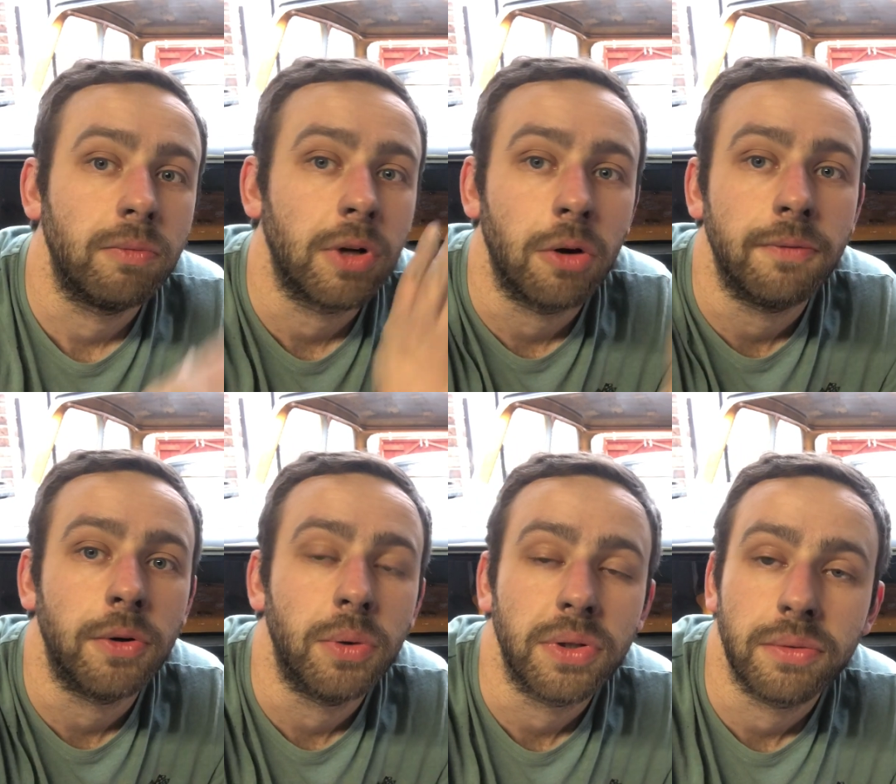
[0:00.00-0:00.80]
go
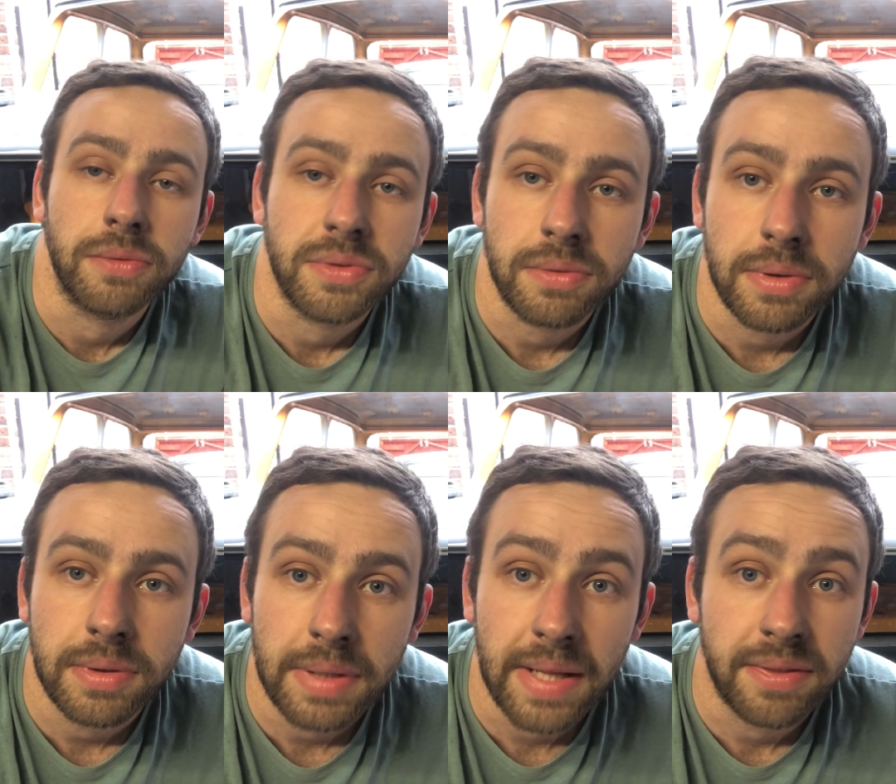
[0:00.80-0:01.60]
forward and
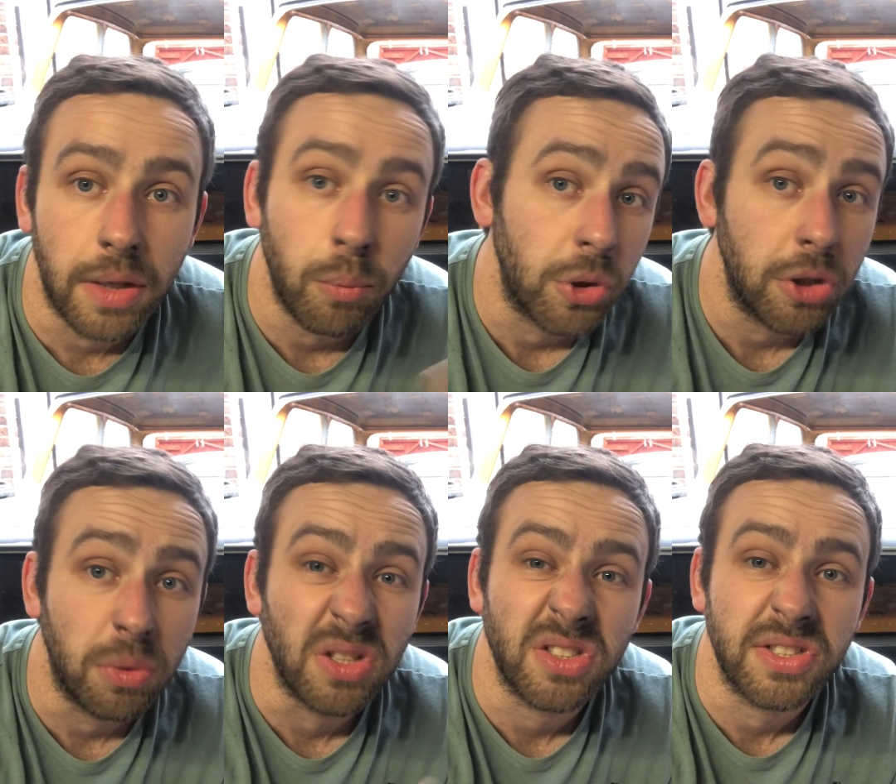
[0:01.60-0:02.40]
get done what you
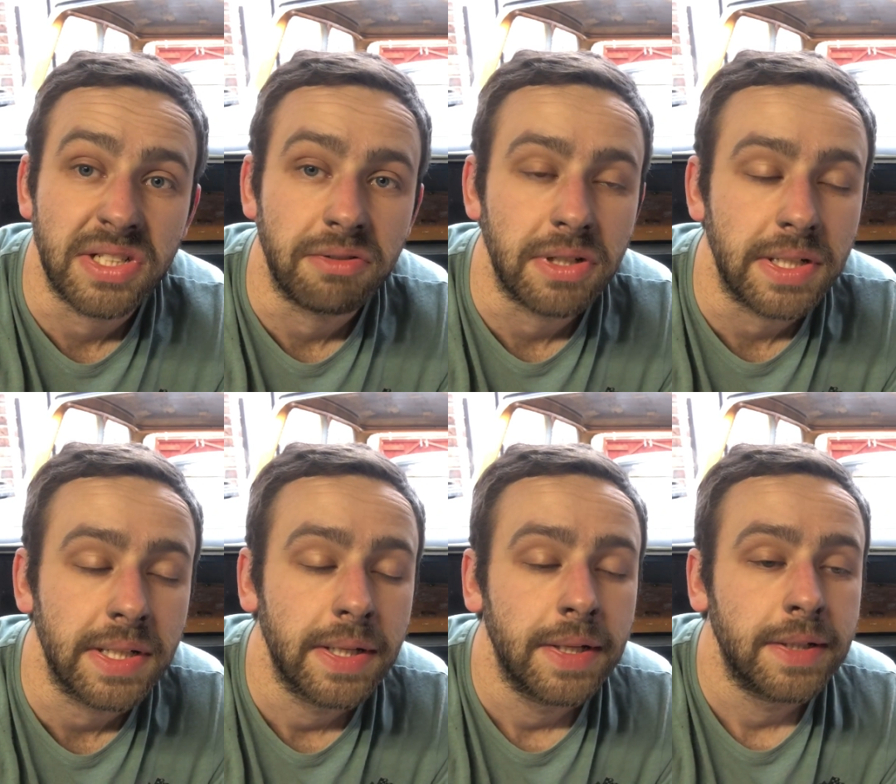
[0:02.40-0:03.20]
want to see, really.
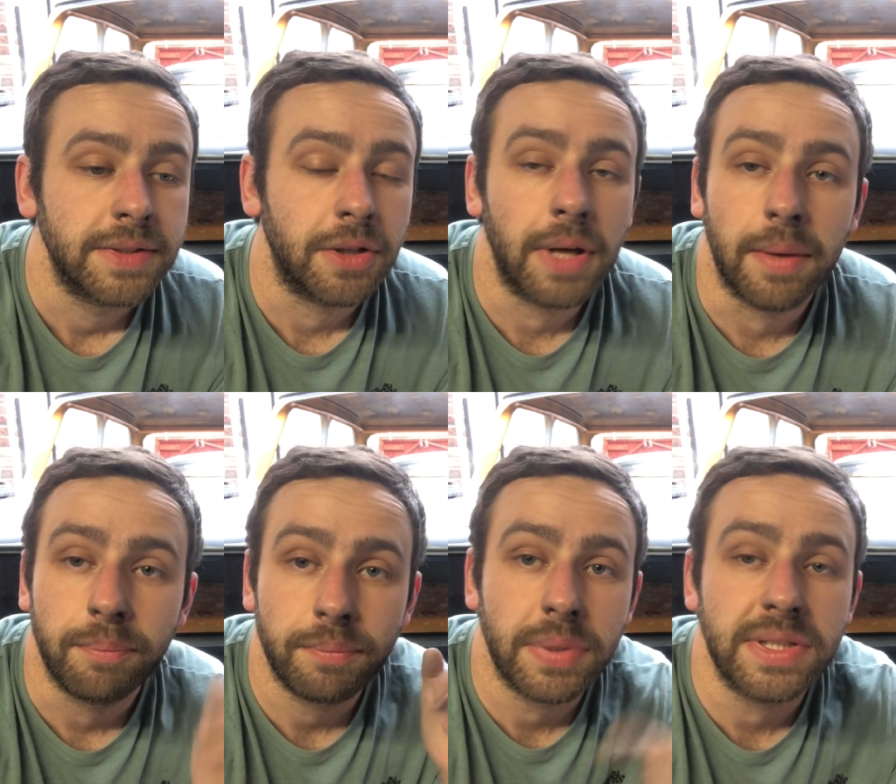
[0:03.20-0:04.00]
So yeah,
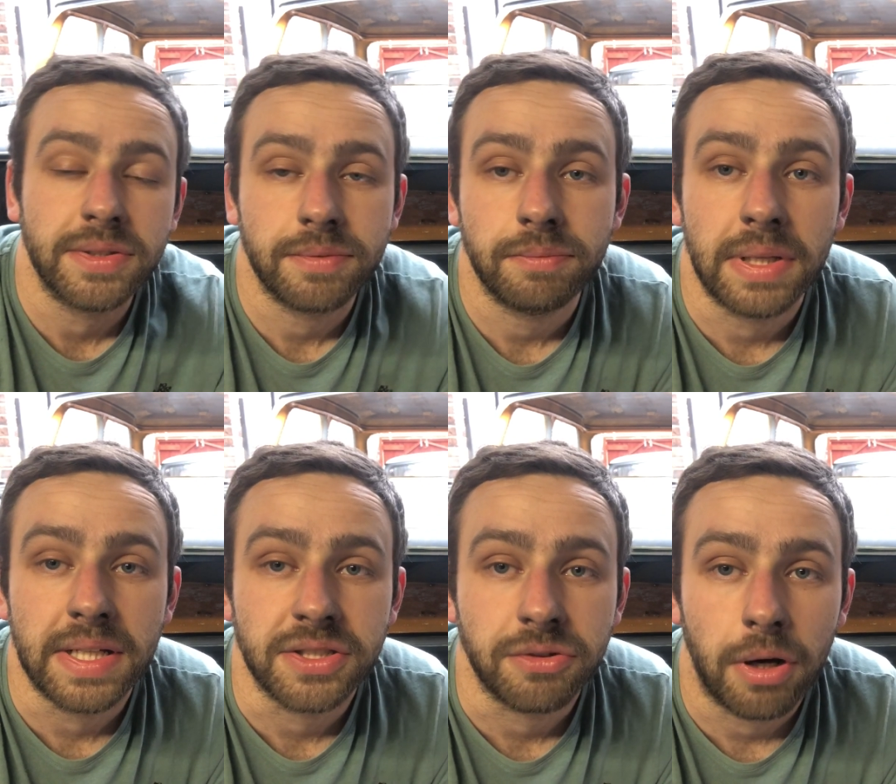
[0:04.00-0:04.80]
please hit that
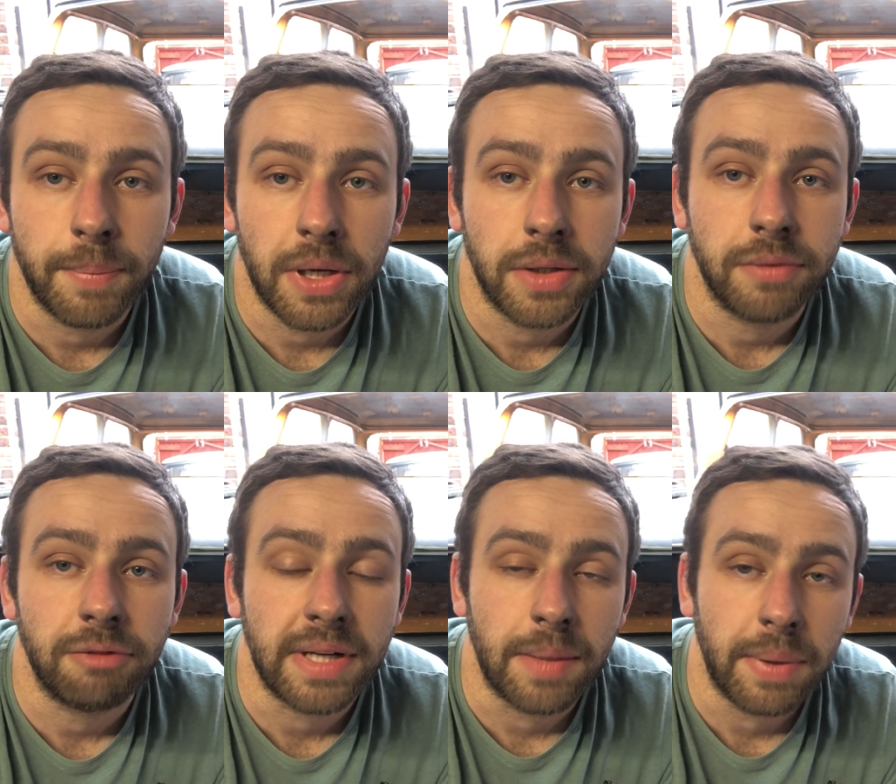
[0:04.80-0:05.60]
subscribe button,
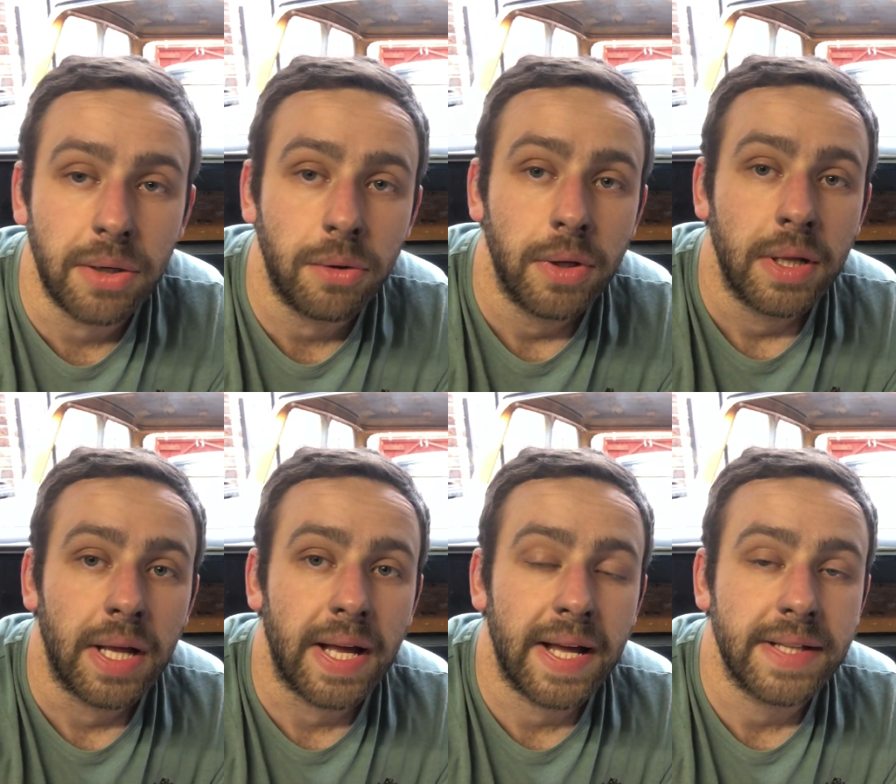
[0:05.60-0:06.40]
ring that bell,
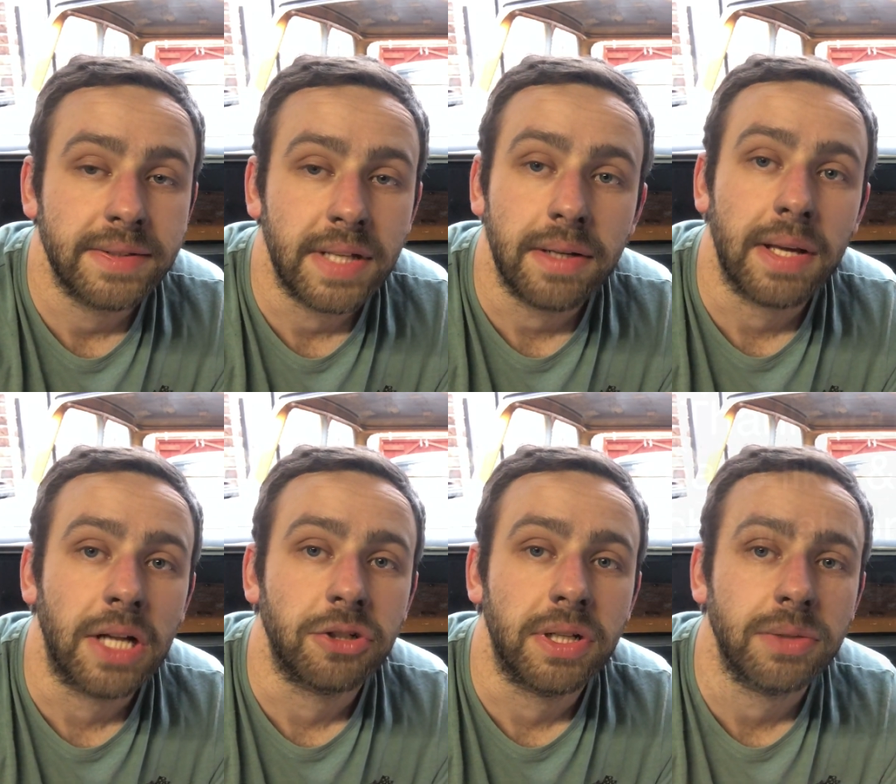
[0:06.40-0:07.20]
and yeah,
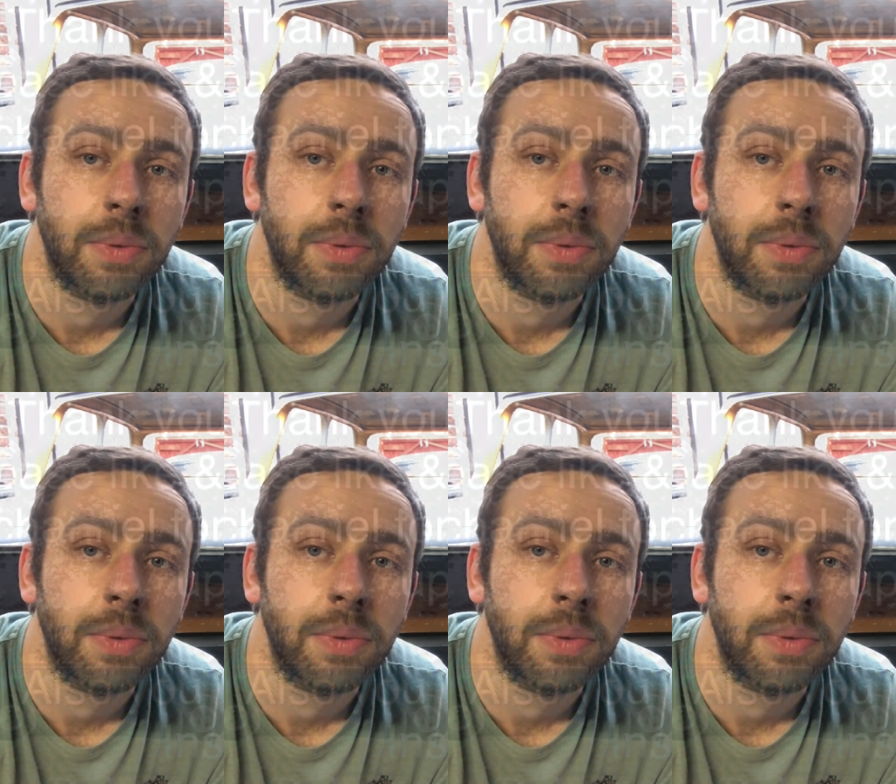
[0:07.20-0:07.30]
catch you in the next